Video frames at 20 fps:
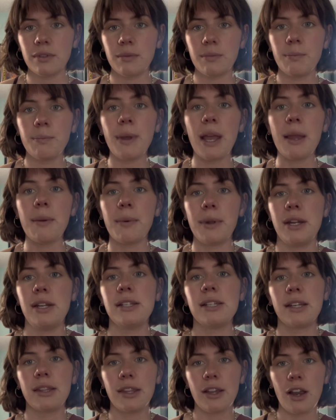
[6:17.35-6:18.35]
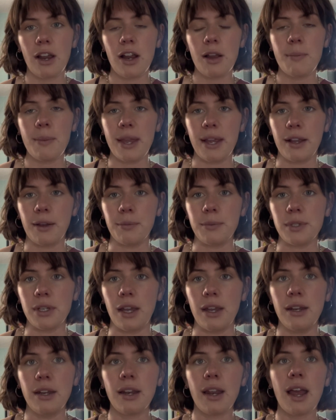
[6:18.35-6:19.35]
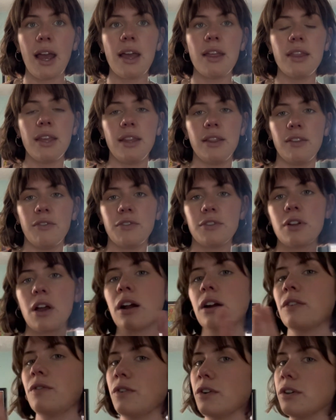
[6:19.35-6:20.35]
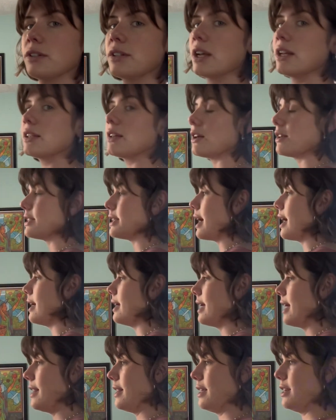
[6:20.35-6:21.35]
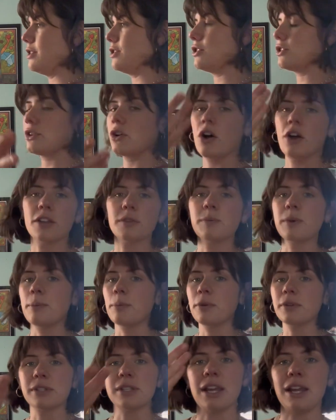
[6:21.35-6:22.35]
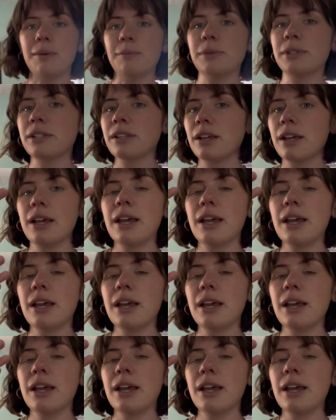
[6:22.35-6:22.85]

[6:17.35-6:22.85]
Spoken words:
pay money to get their hair and makeup done, and then the photographer stands outside and then calls people's names